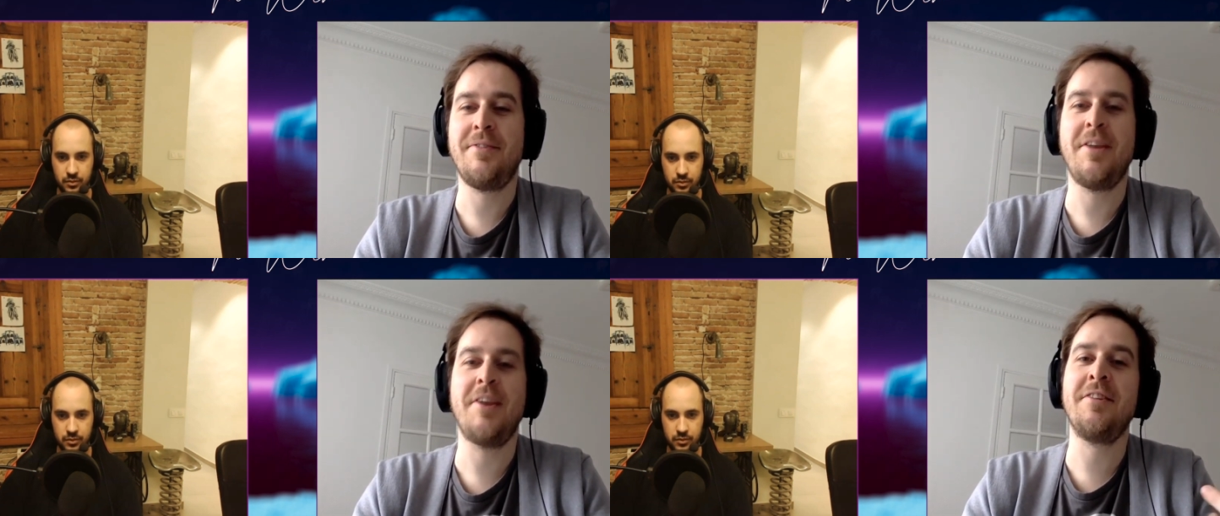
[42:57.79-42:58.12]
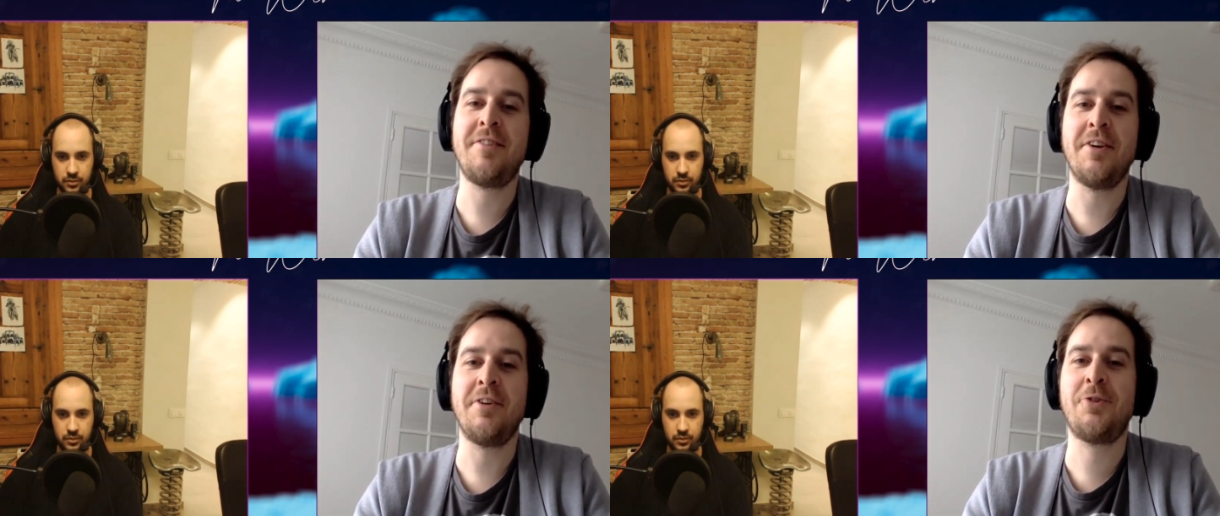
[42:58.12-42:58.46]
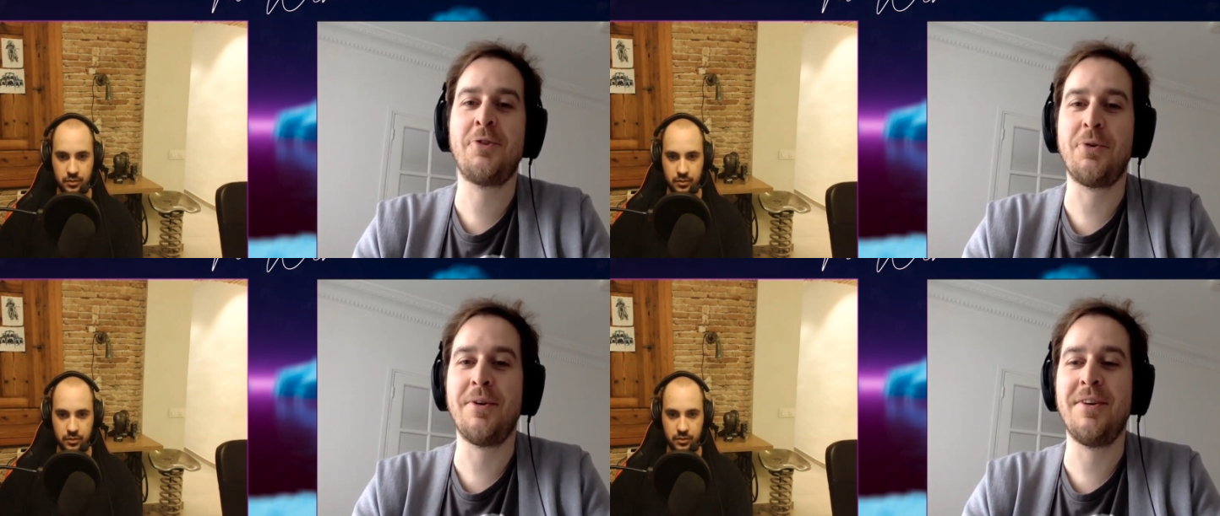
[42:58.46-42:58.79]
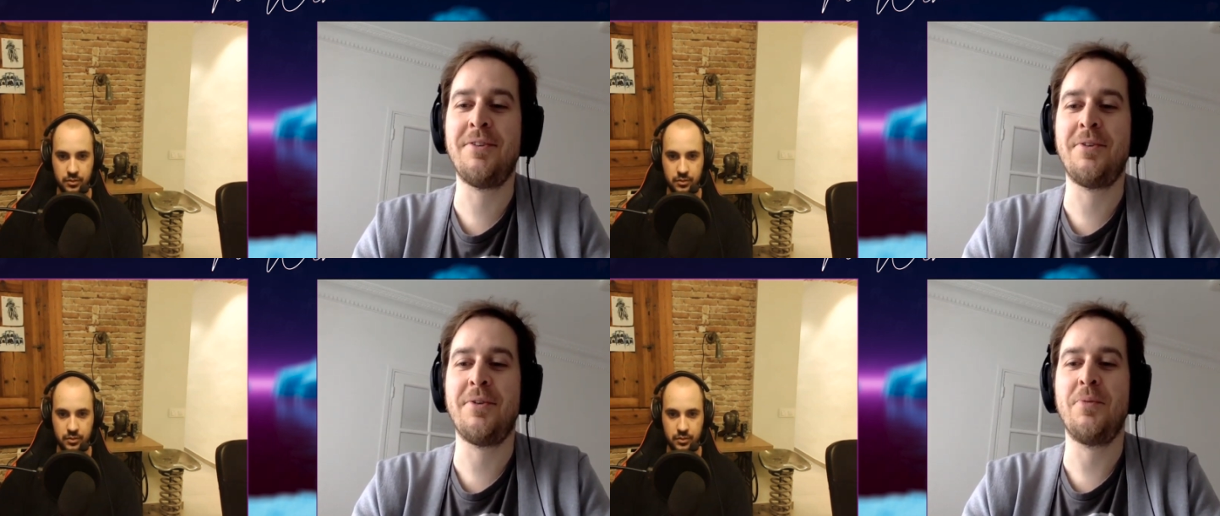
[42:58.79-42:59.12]
Speaker 1: they can tell
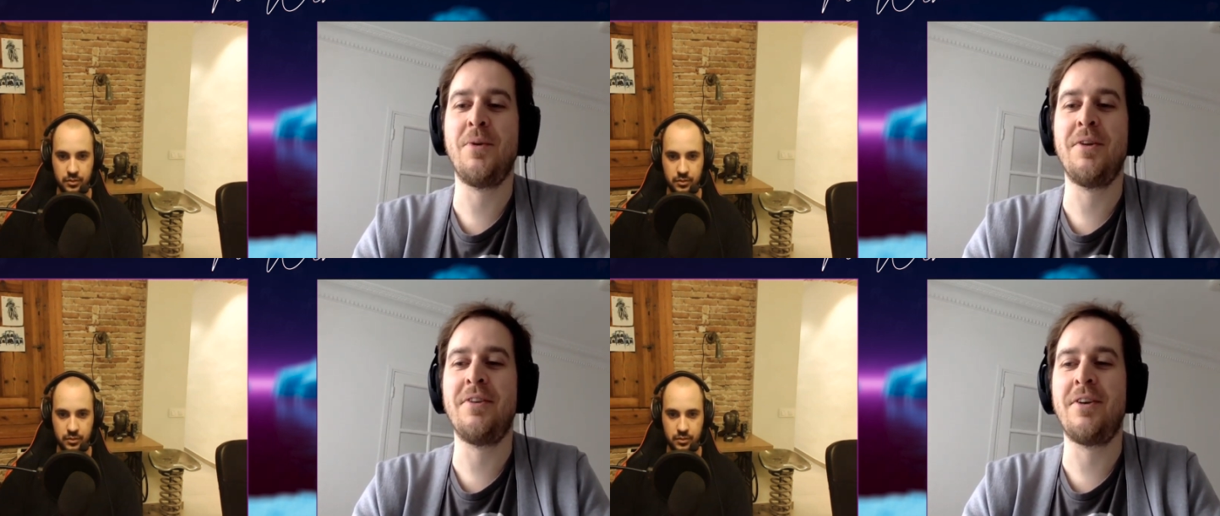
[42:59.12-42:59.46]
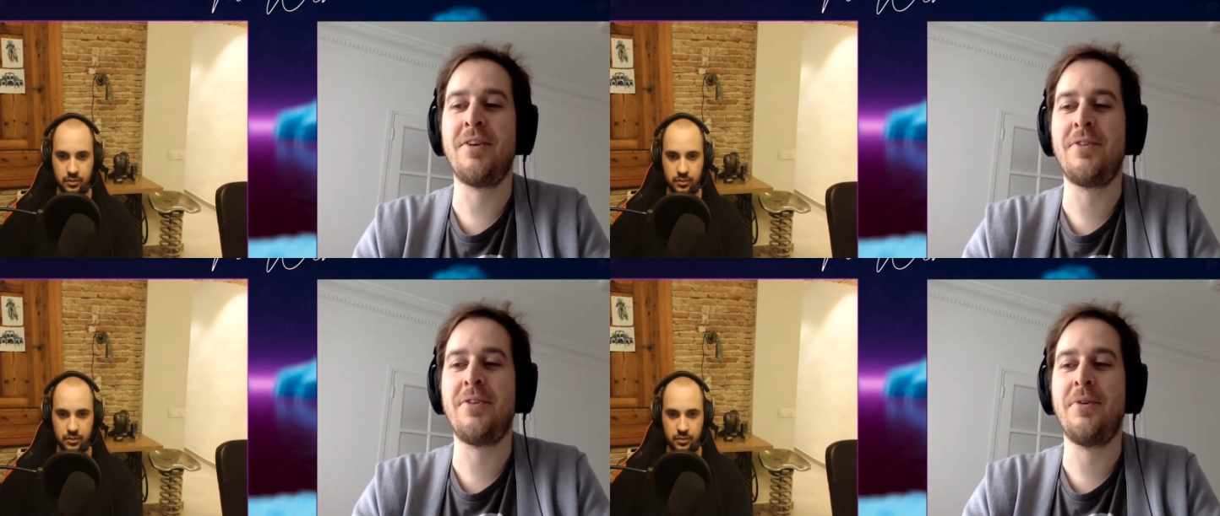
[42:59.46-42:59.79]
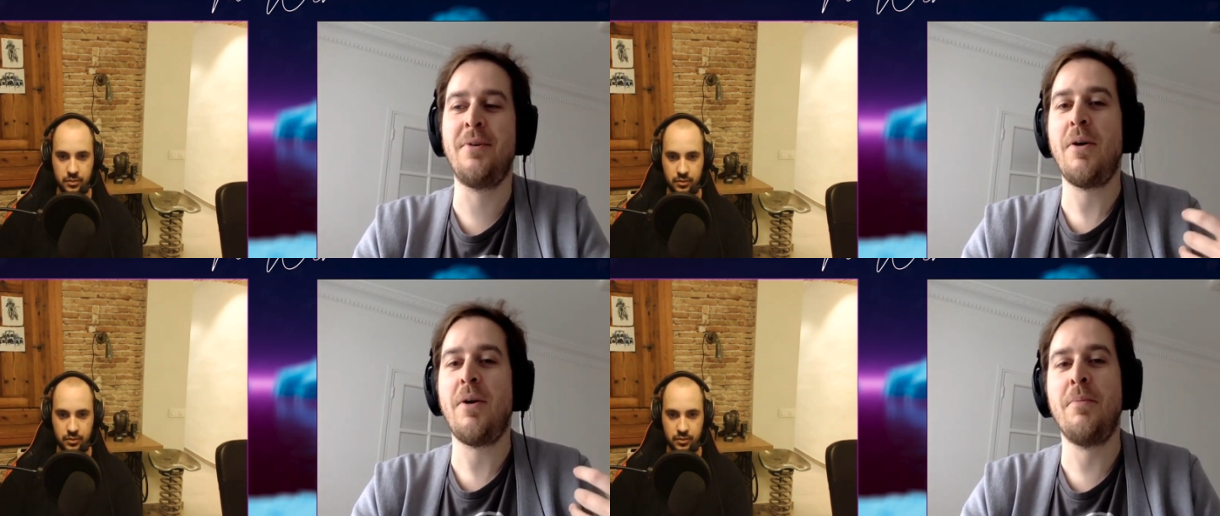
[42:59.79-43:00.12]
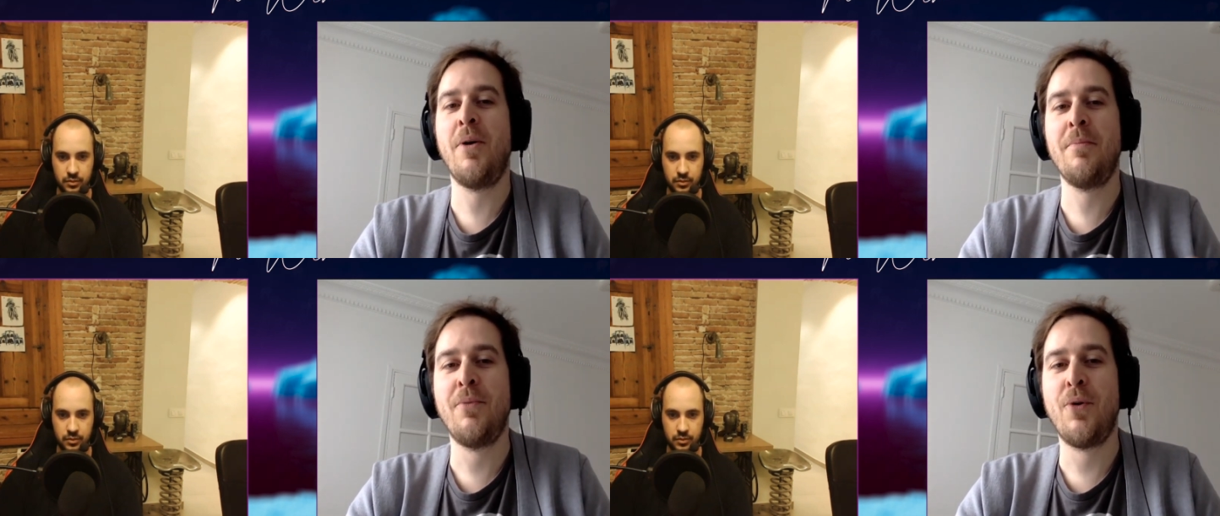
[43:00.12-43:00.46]
stories with also a,
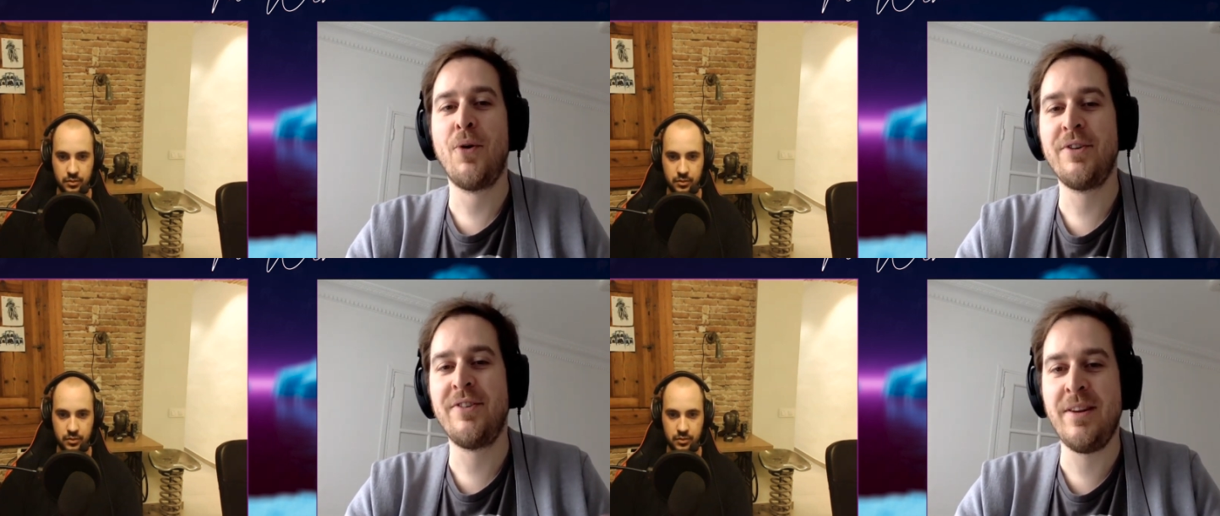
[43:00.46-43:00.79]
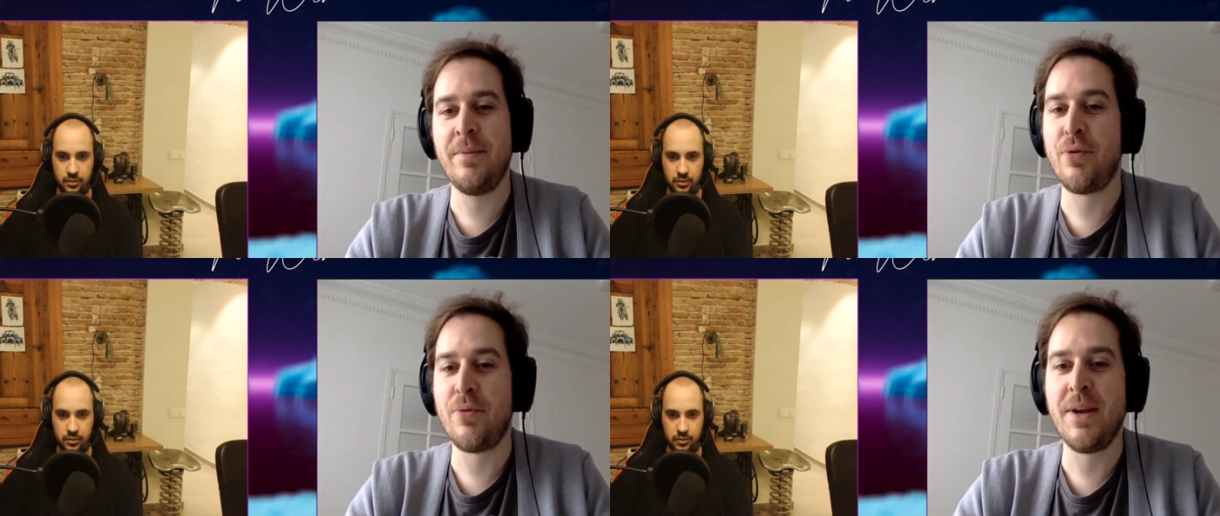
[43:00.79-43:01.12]
a more deeper